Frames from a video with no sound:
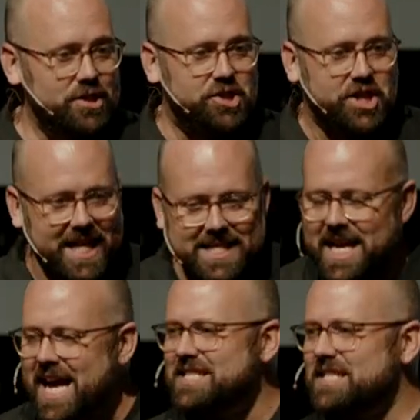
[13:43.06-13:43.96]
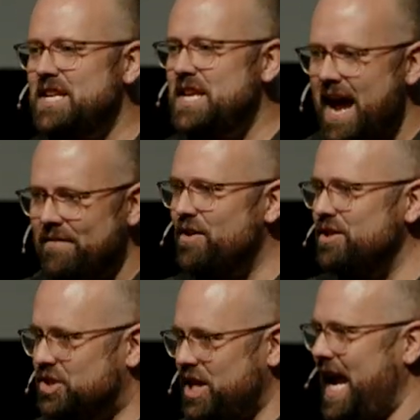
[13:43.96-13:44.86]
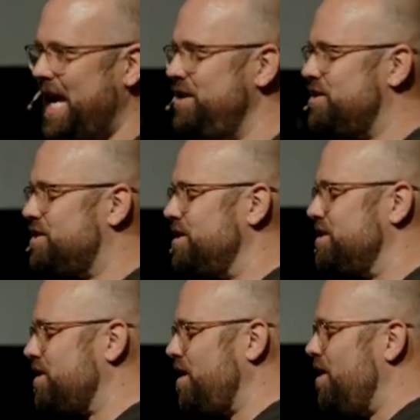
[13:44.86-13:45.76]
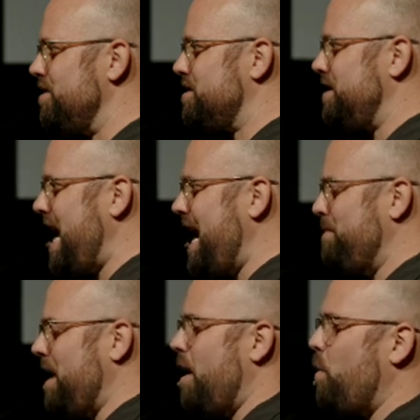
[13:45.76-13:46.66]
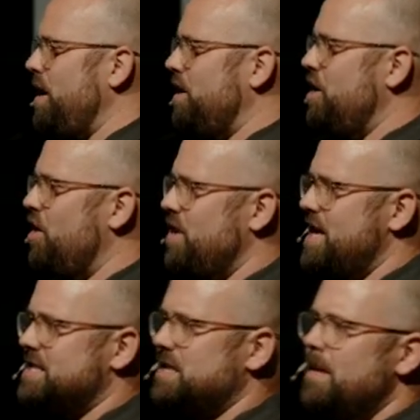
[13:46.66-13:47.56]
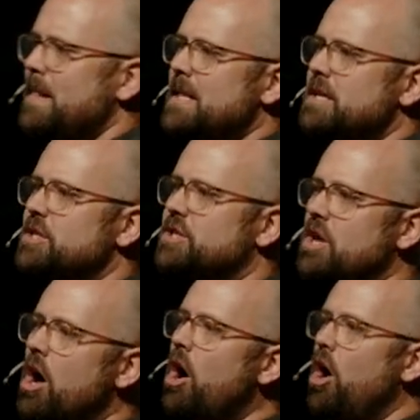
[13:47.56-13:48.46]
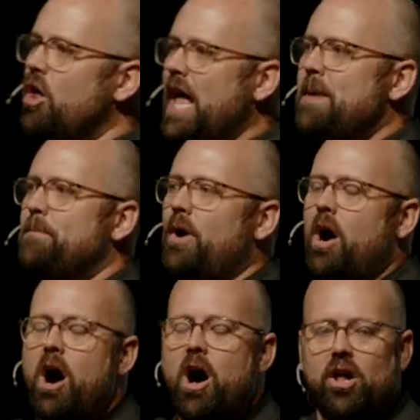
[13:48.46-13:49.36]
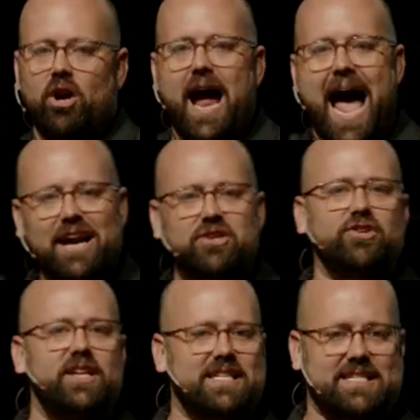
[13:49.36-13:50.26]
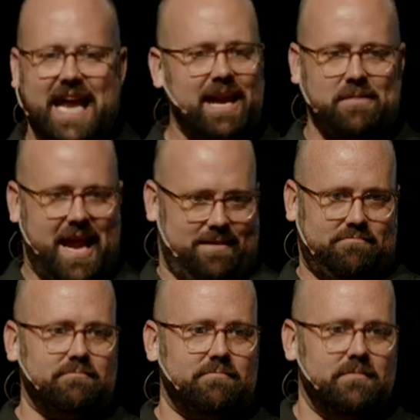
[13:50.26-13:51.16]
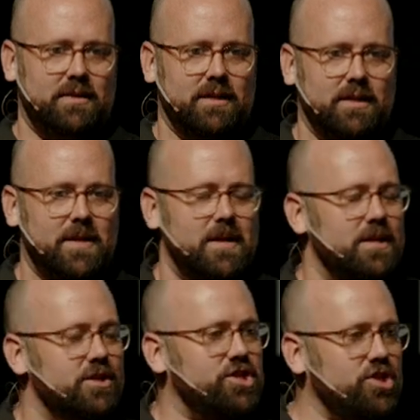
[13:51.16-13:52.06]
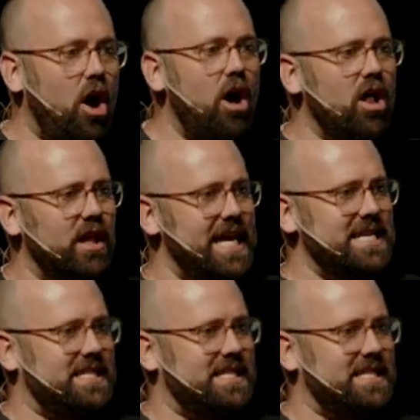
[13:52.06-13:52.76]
Jesus never changed Saul's name. And I want you to know this Saul and Paul are actually the same name. Saul is